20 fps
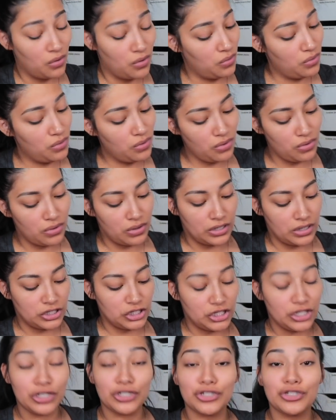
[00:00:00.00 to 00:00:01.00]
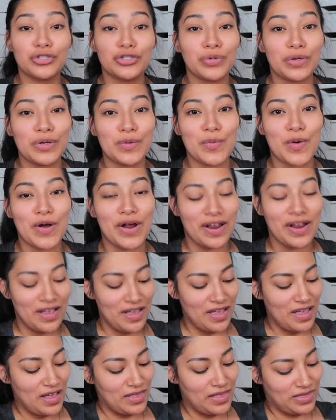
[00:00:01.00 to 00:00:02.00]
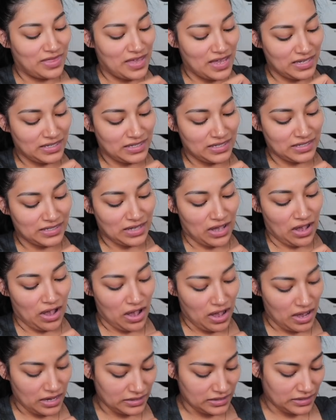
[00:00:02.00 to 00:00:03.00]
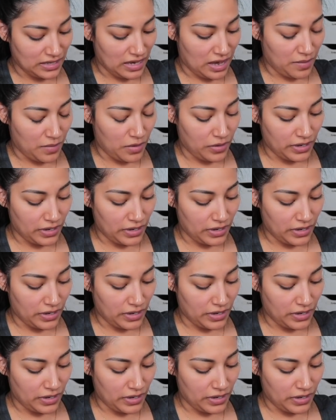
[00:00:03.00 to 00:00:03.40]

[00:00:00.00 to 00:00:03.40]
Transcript: Woo! Cheers to 20 more. This is awesome.